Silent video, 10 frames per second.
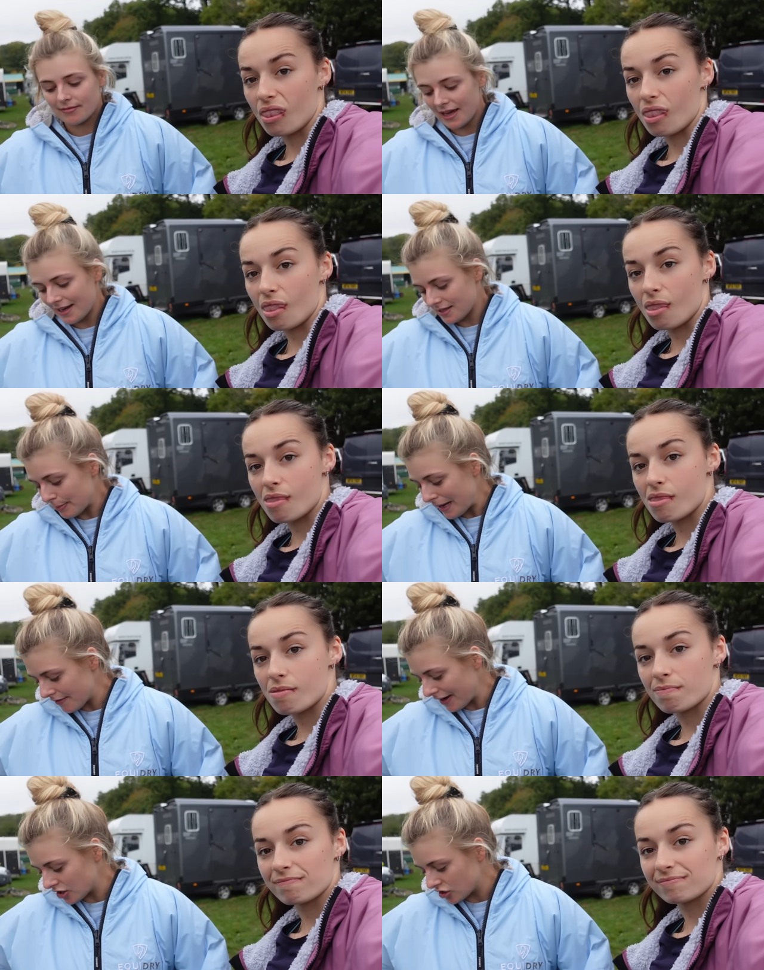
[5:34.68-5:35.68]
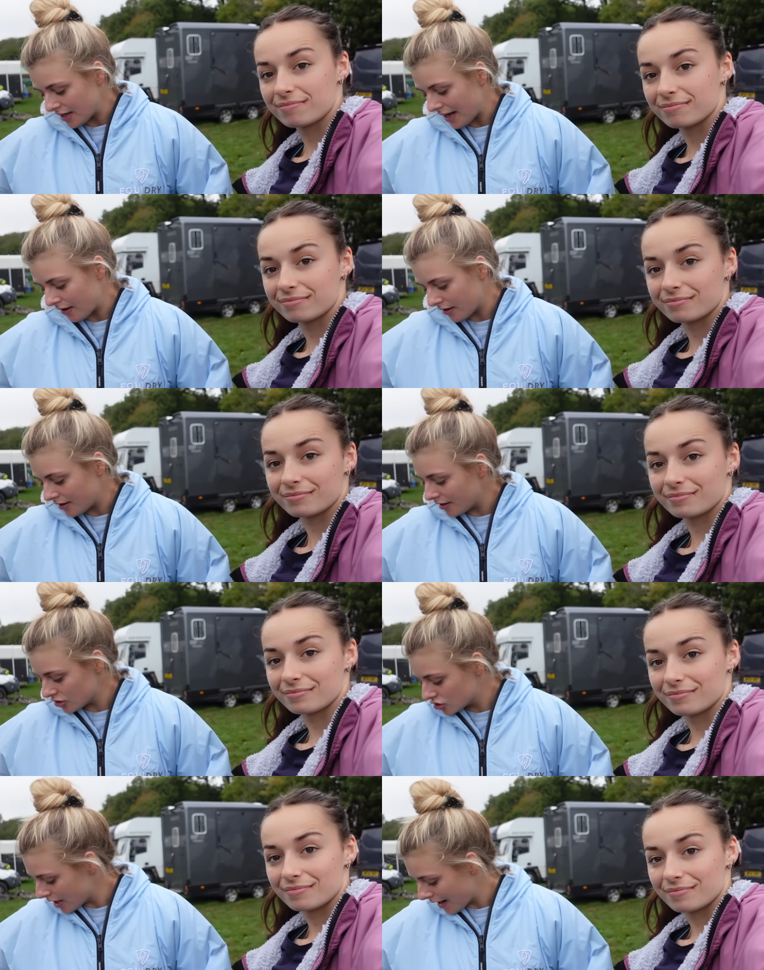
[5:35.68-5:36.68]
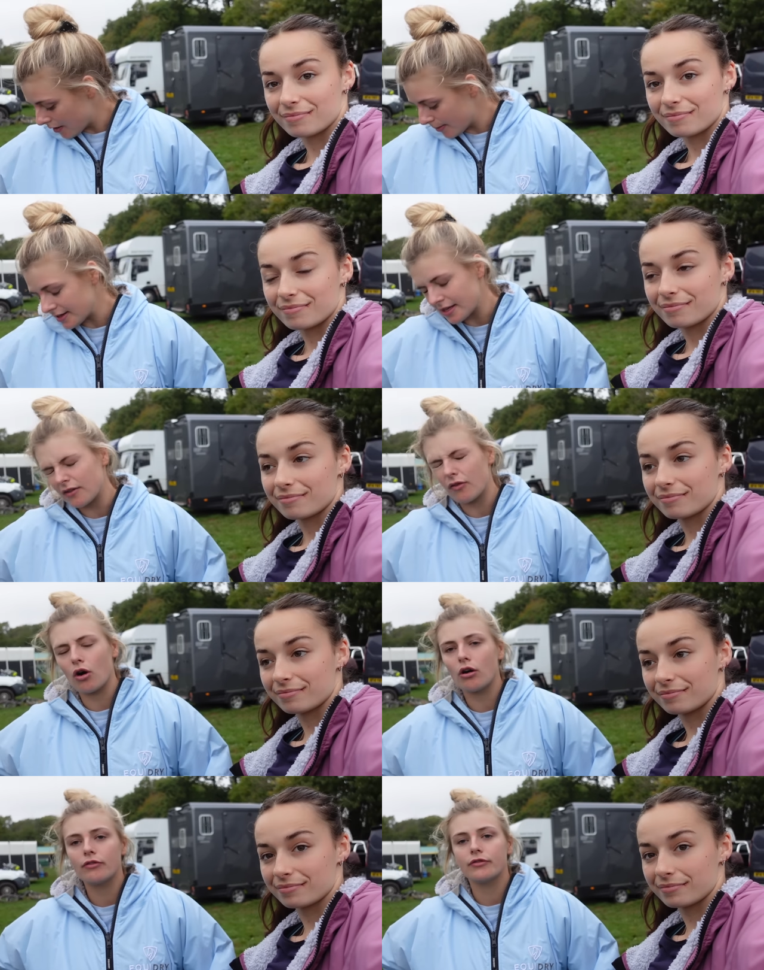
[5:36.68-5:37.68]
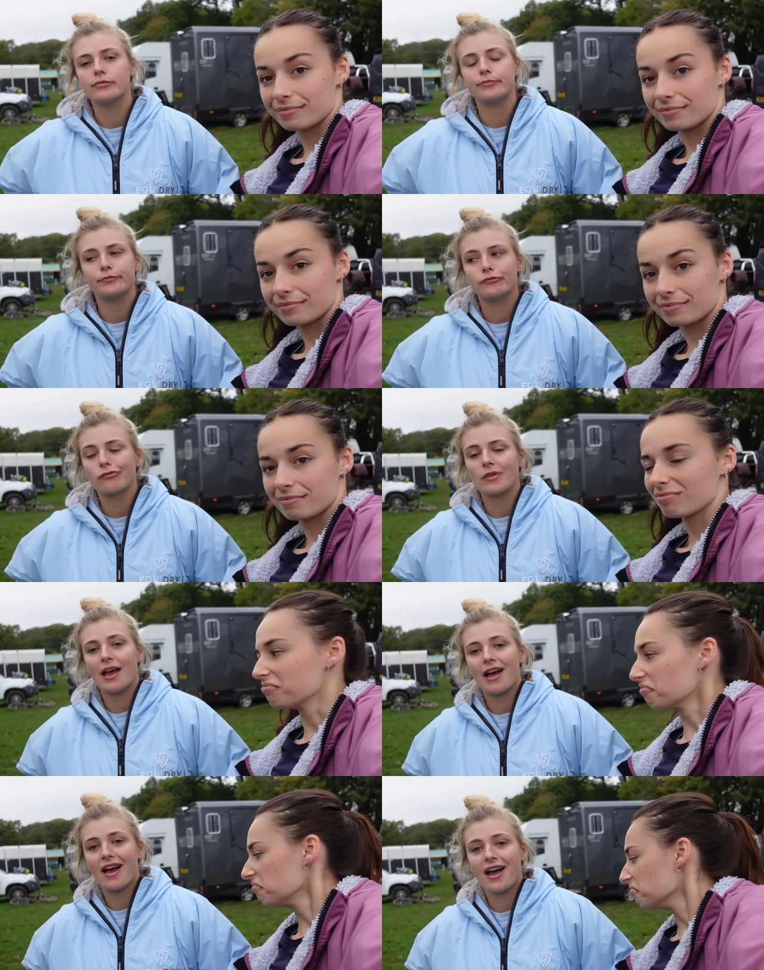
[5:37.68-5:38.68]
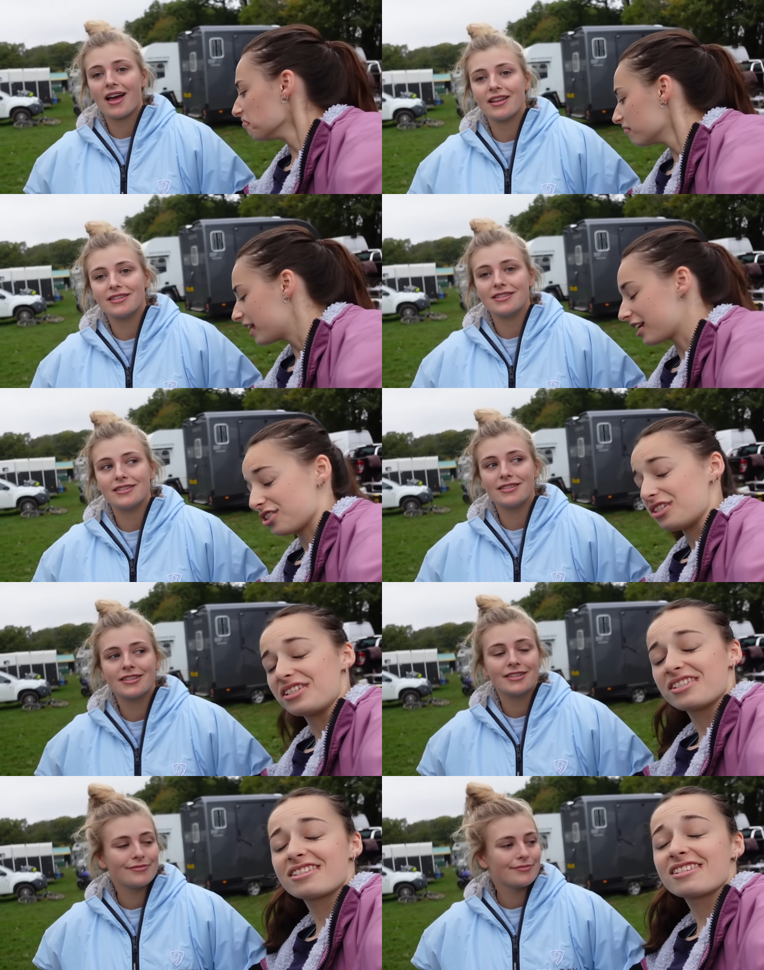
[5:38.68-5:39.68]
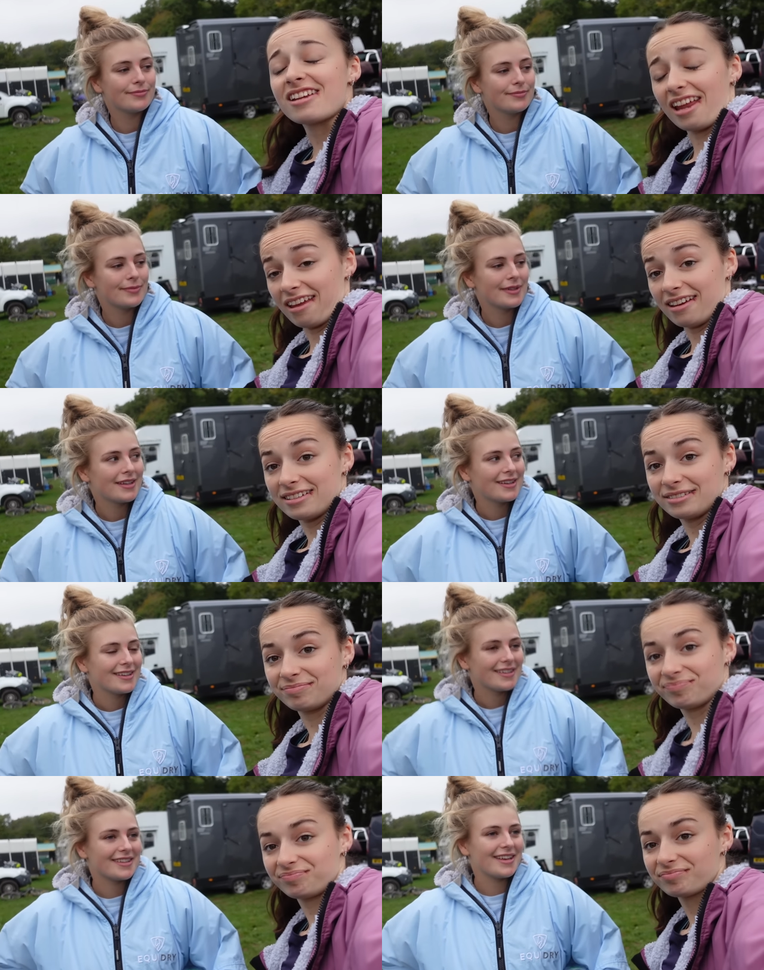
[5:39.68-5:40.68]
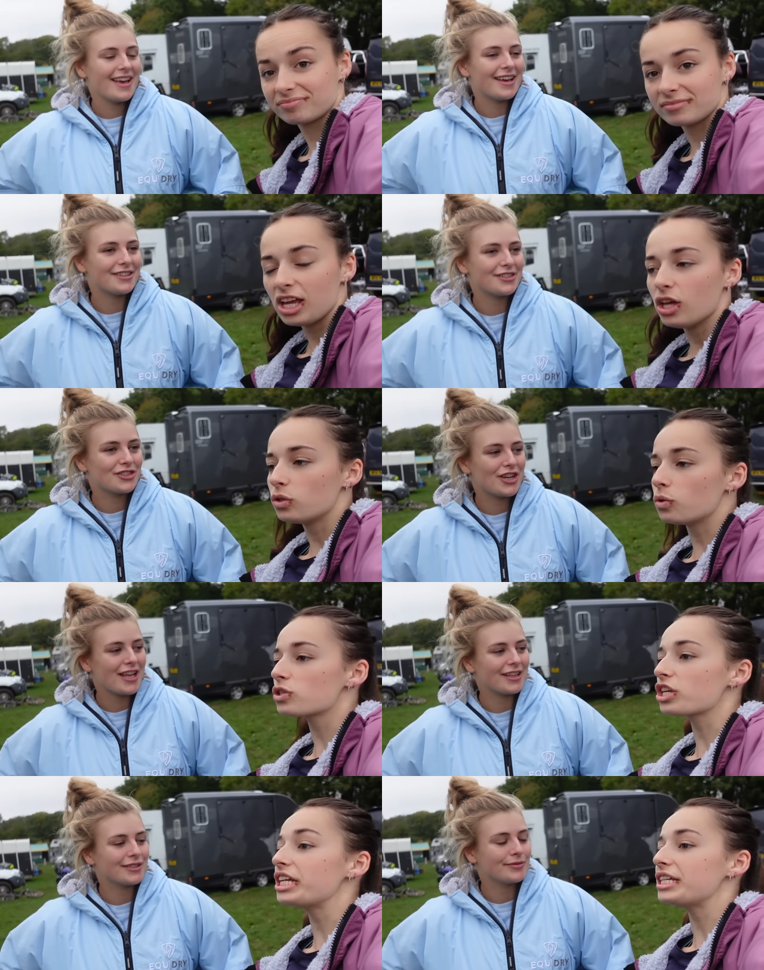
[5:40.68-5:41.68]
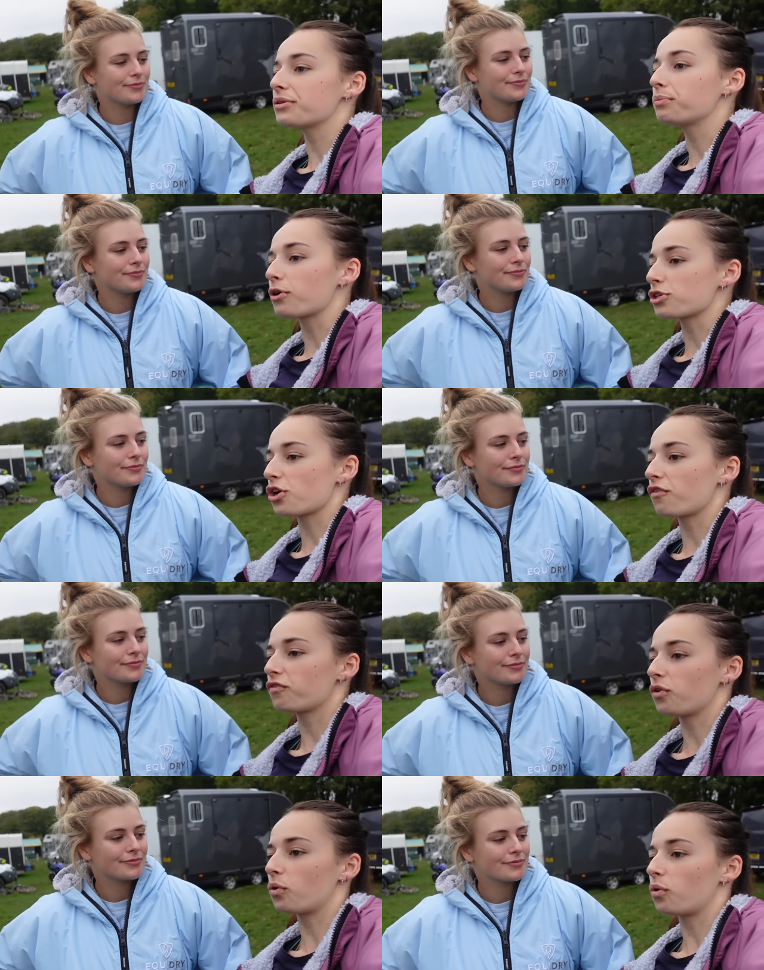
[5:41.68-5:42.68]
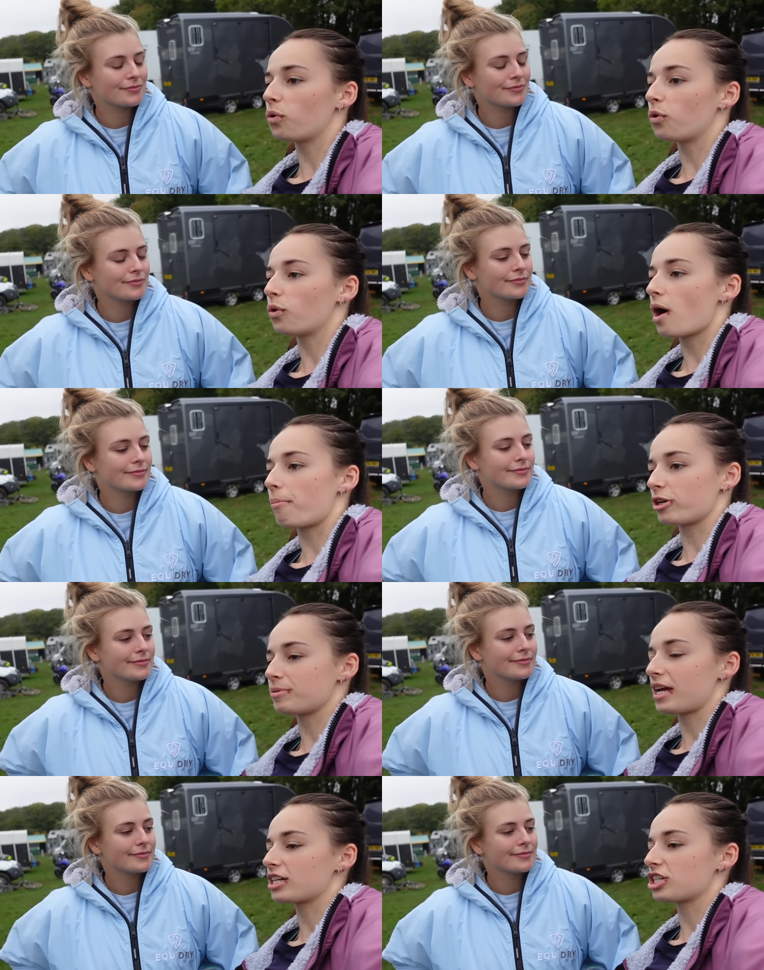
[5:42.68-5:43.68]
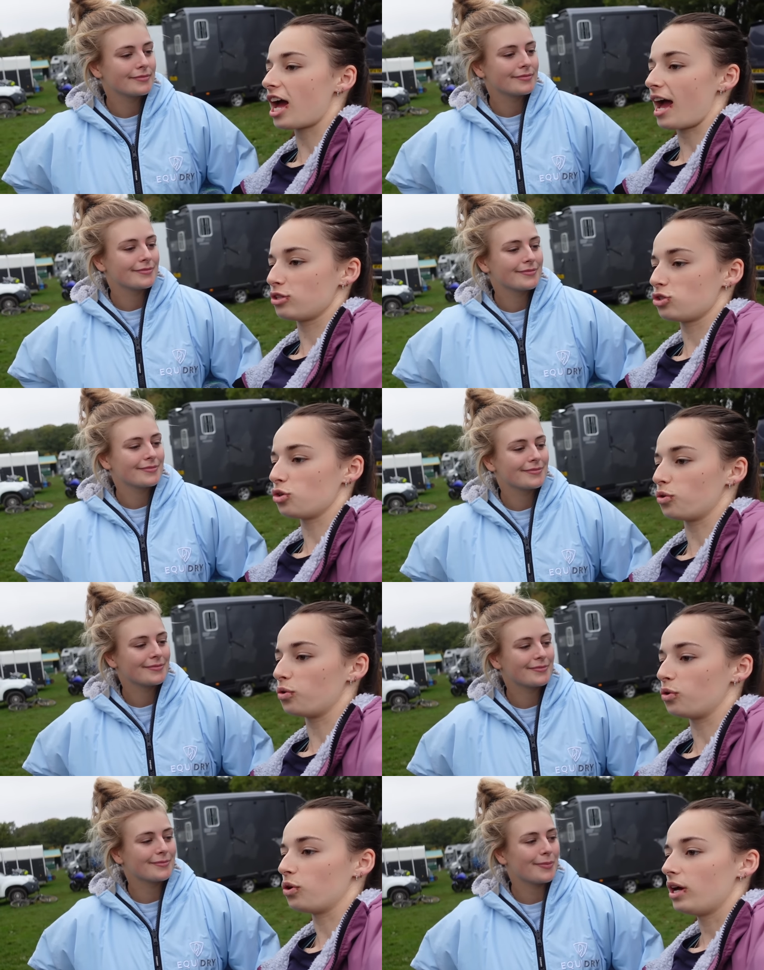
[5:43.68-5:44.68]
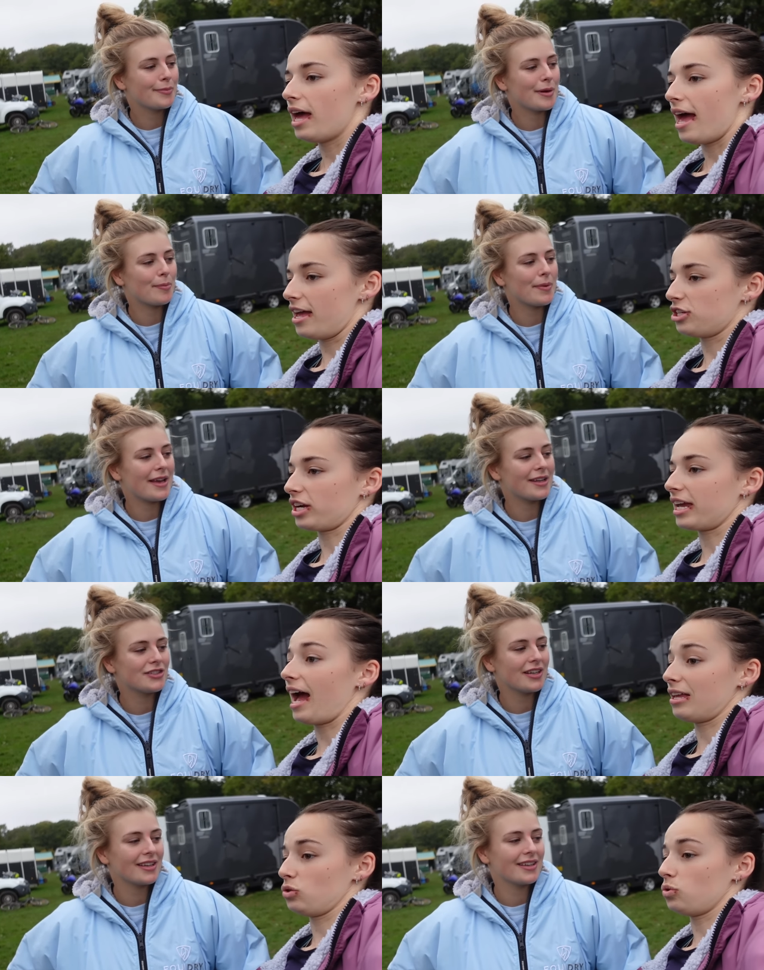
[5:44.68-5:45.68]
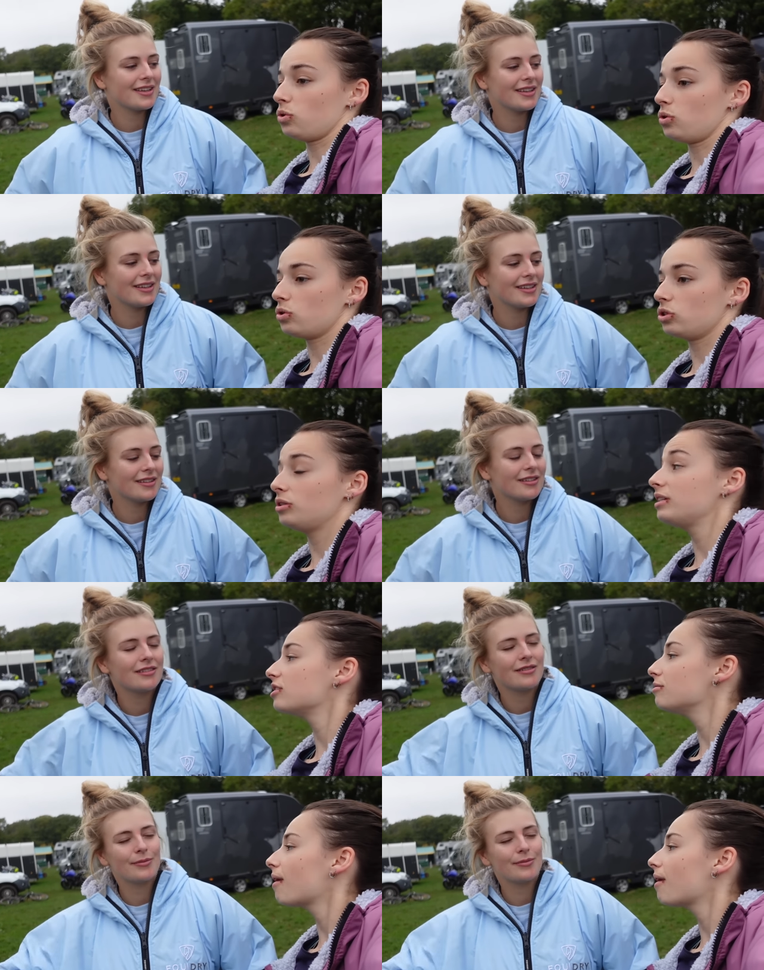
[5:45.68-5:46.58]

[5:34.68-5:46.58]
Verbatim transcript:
Speaker 1: that is the plan of action. Now I'm gonna shower myself off. And you stink.
Speaker 2: Yeah, just You also need to wash off your body protector and your jacket, and your. You need a new